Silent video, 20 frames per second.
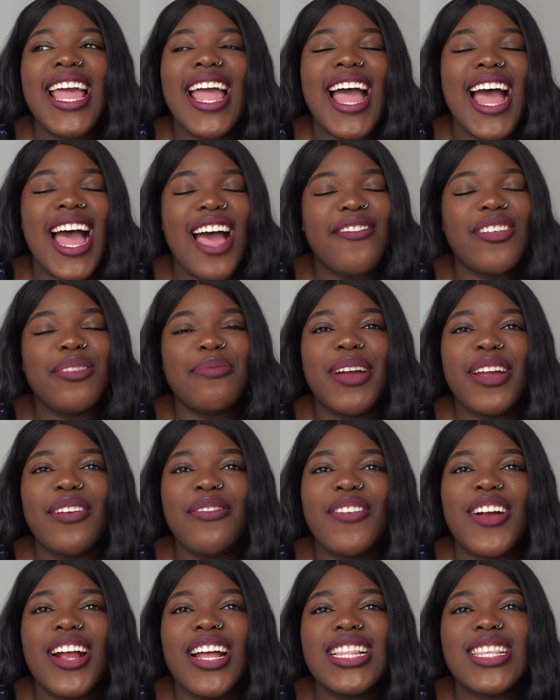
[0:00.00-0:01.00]
having my
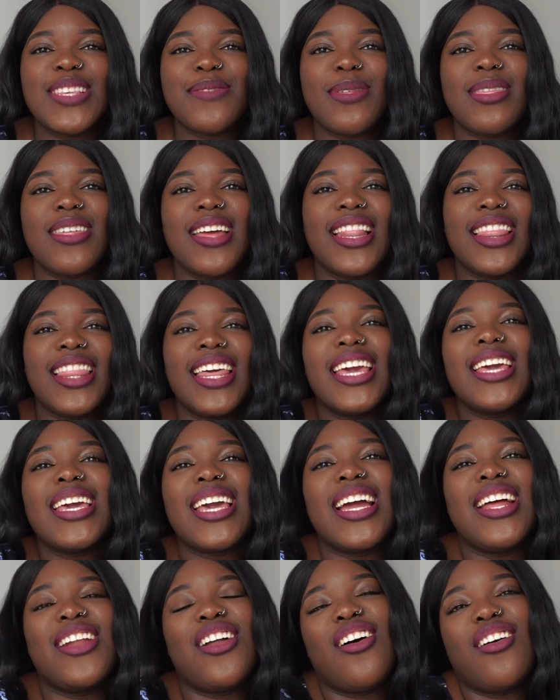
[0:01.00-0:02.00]
friends within
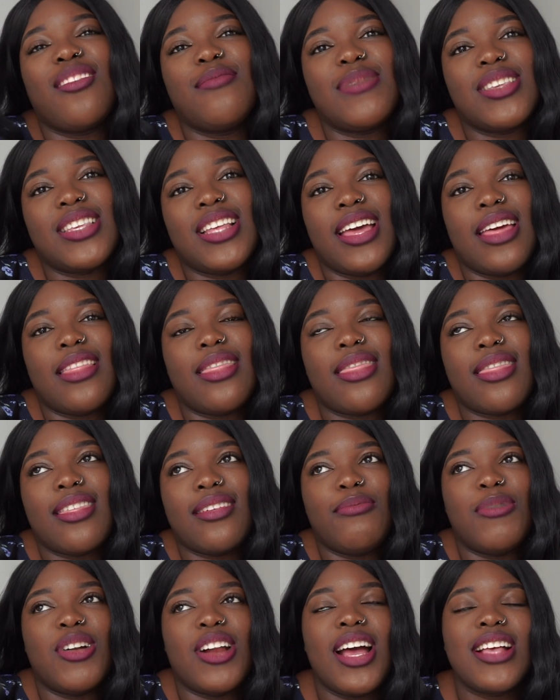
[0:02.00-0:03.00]
like an arm's length
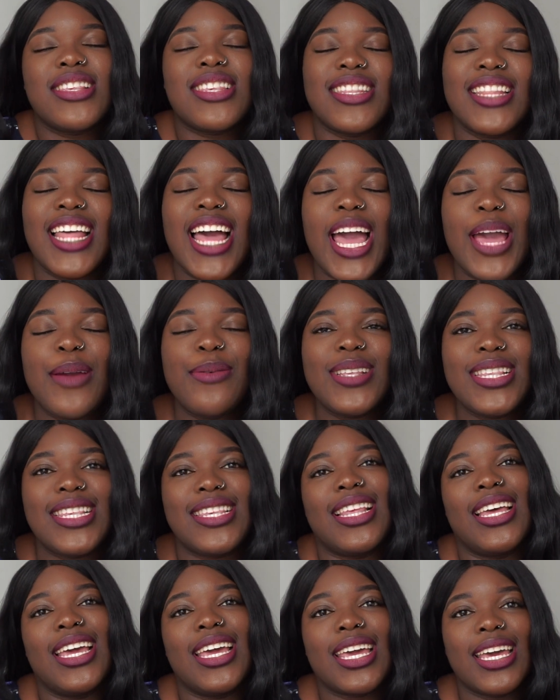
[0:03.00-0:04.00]
whereas now it's
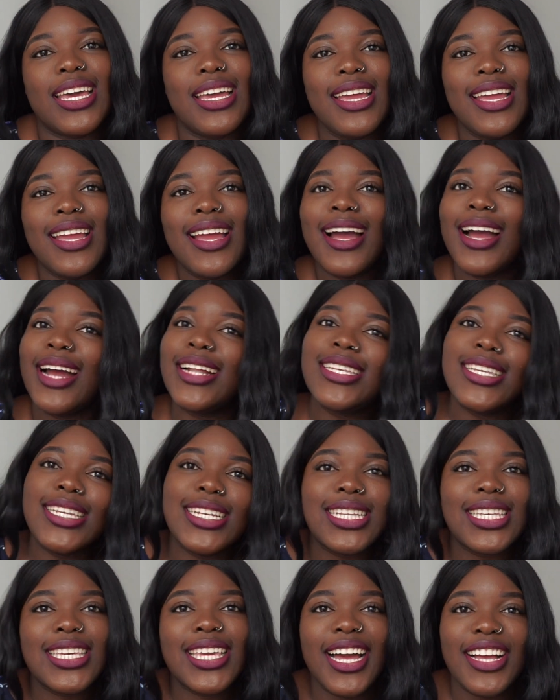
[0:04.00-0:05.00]
like I just
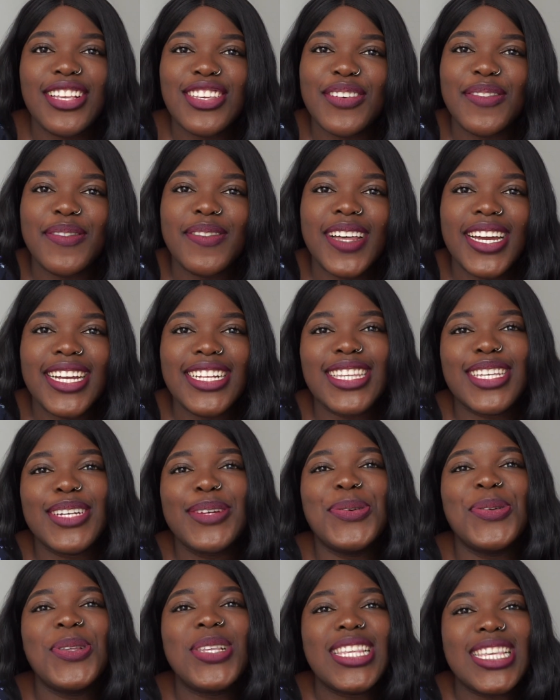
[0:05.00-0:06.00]
need to catch a flight to
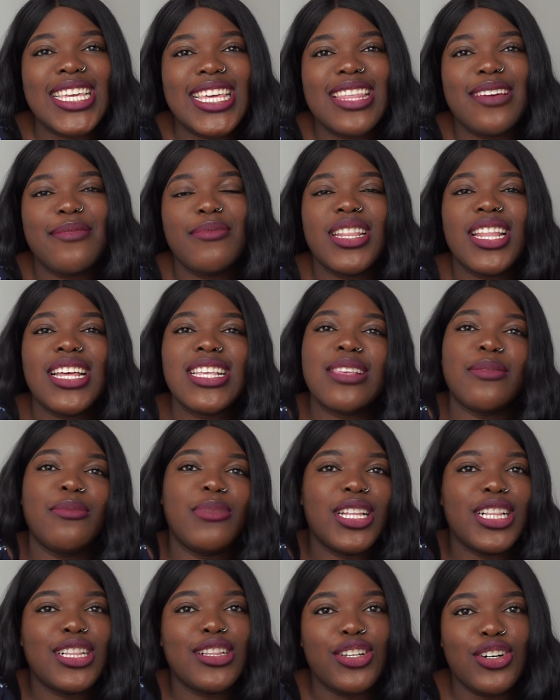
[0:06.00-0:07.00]
go and see them and that's a
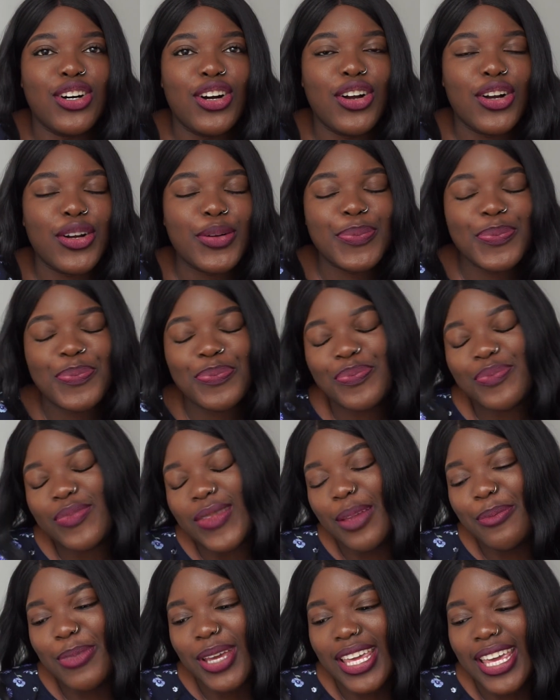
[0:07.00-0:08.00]
bit long.
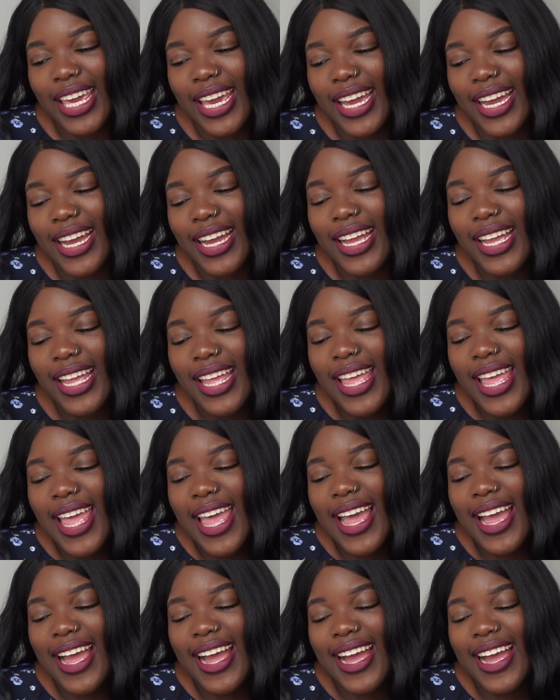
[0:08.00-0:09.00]
But yeah.
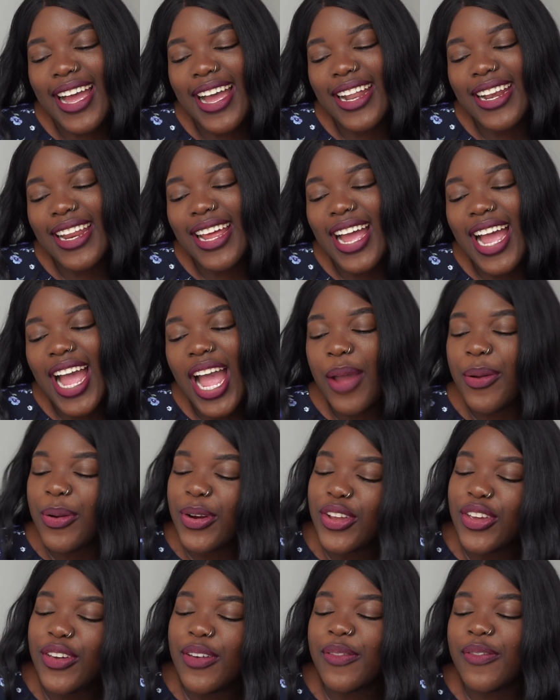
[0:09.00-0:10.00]
And how are
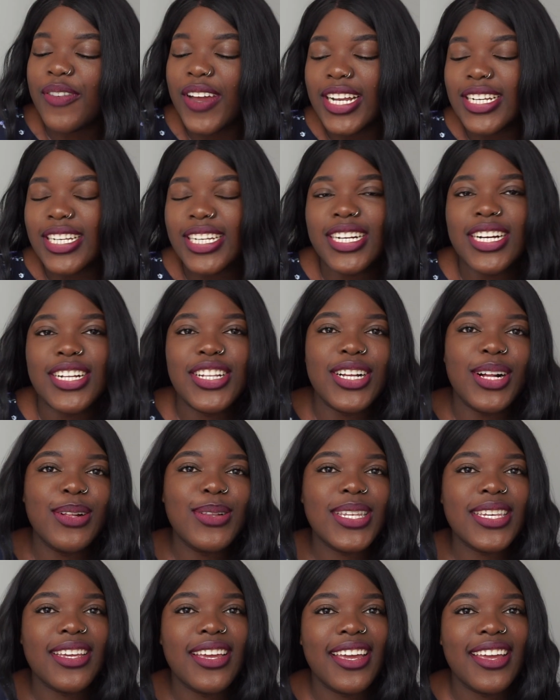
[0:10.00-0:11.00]
you finding
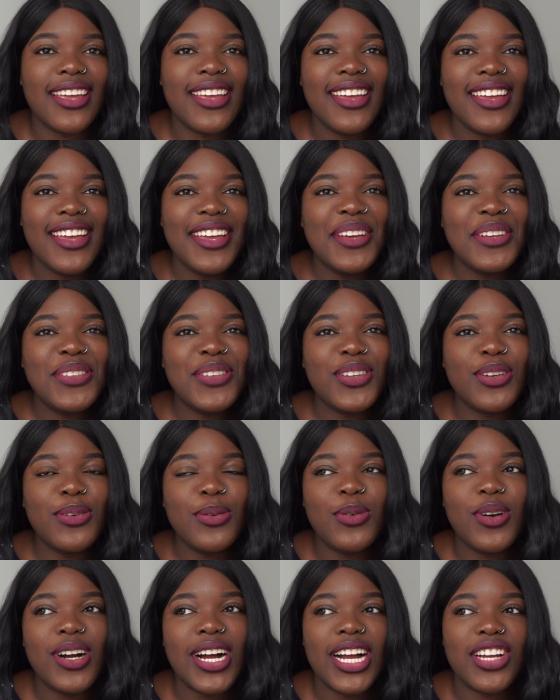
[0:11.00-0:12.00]
adulting? Do you know
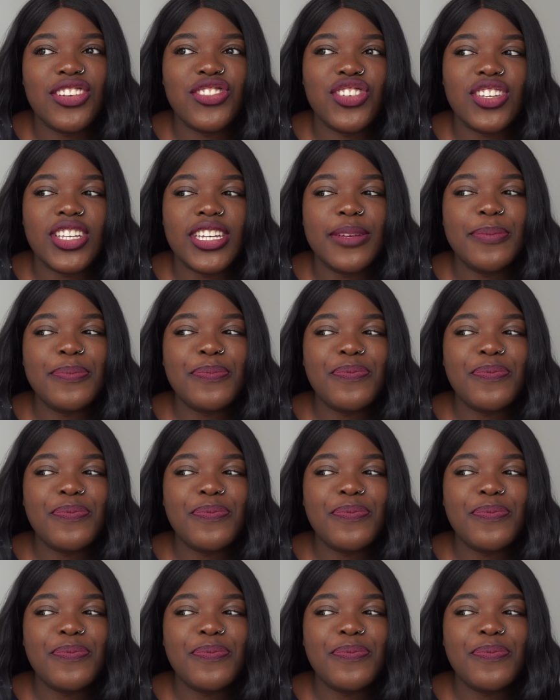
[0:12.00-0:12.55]
what actually?